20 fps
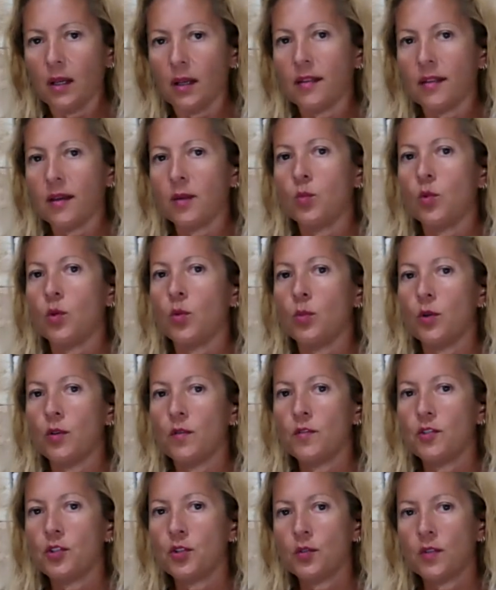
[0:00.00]
Then we move
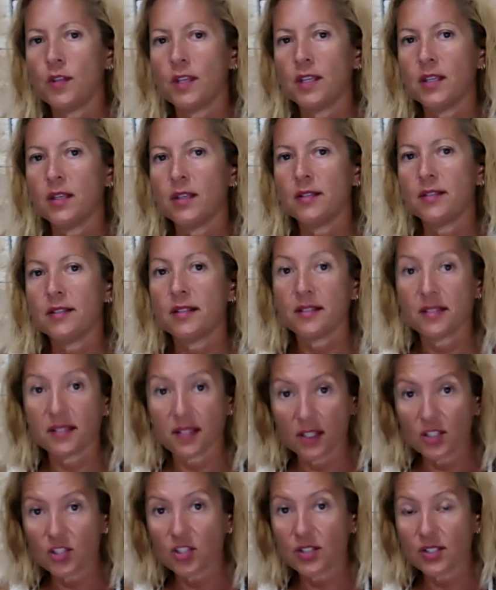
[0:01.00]
to the
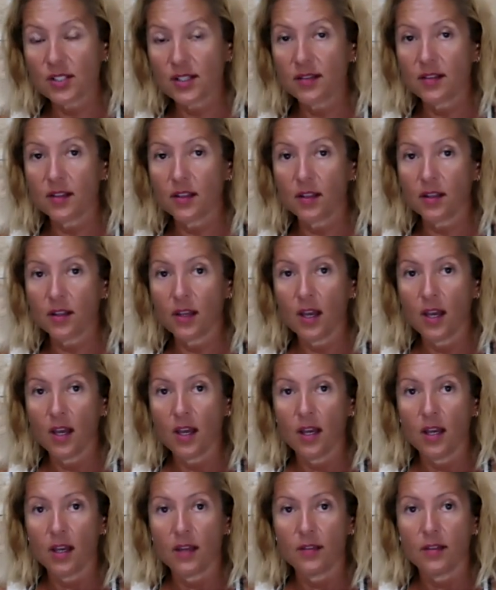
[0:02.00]
sensations that
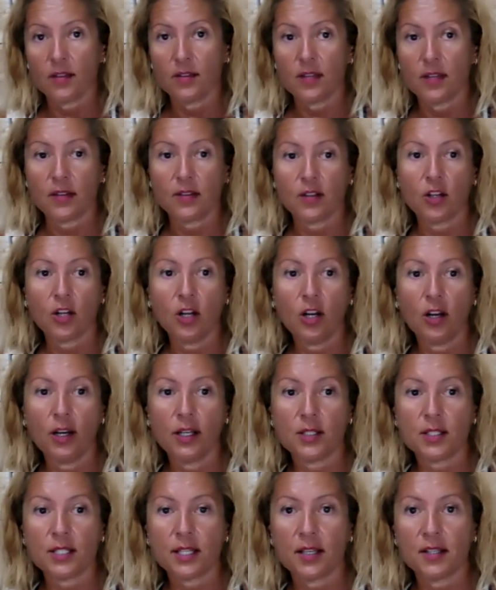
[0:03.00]
the
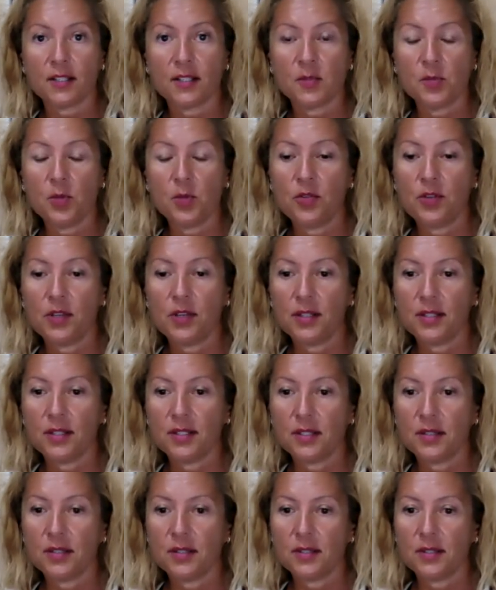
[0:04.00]
client
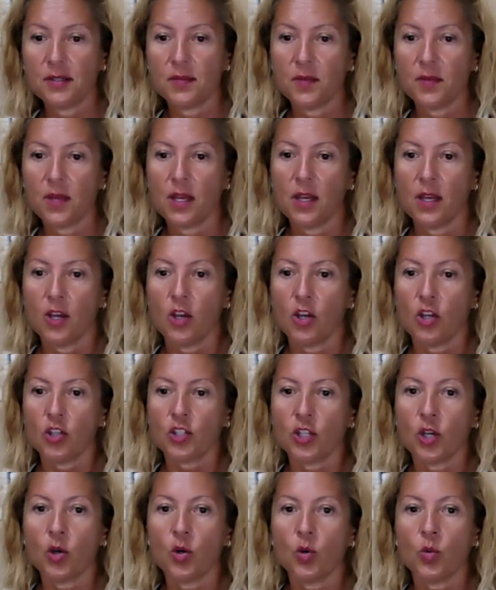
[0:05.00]
experiences.
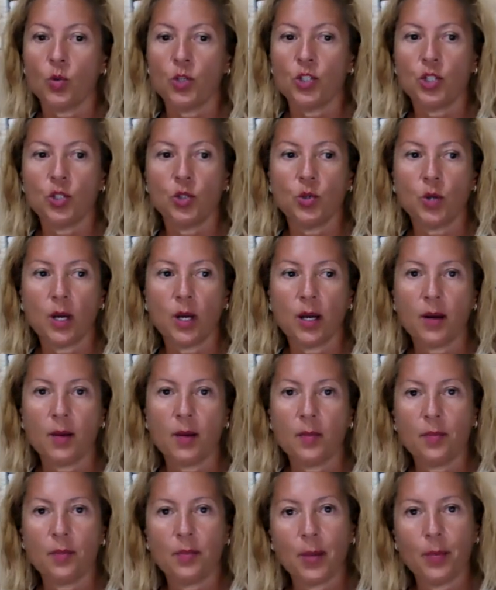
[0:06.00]
So we do
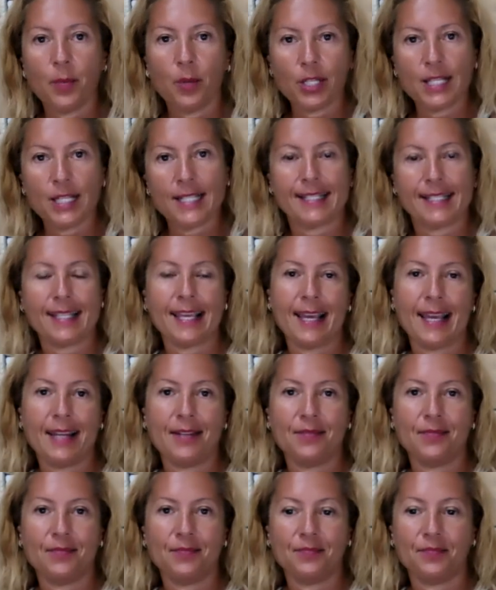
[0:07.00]
a body scan,
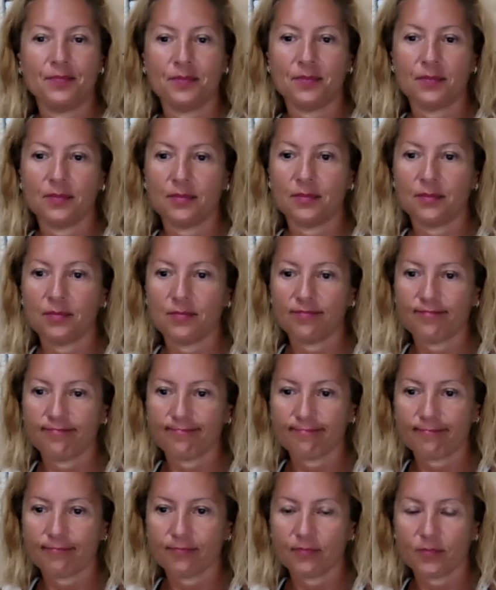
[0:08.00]

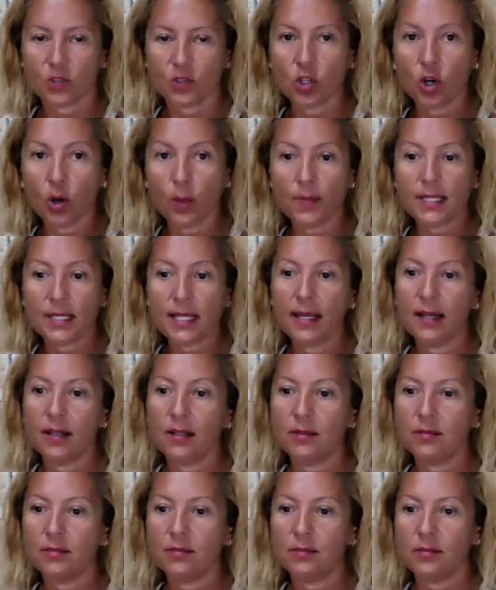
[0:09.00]
top
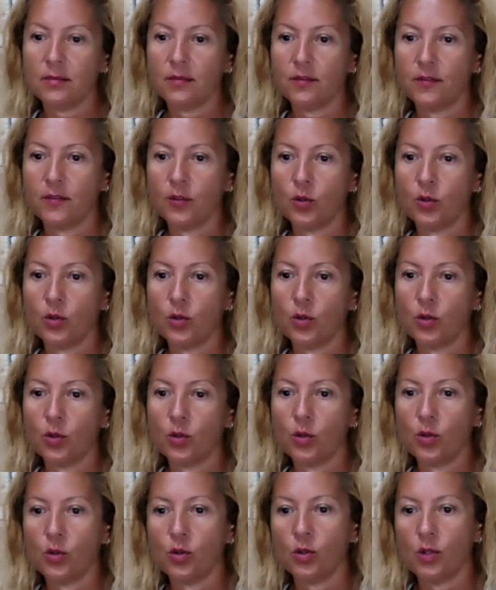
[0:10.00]
down,
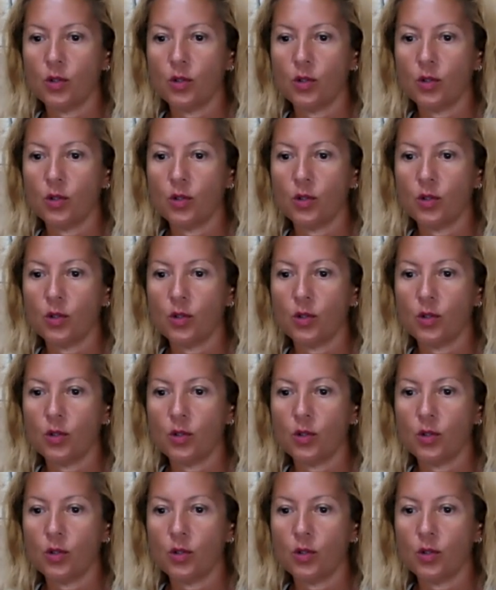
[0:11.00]
for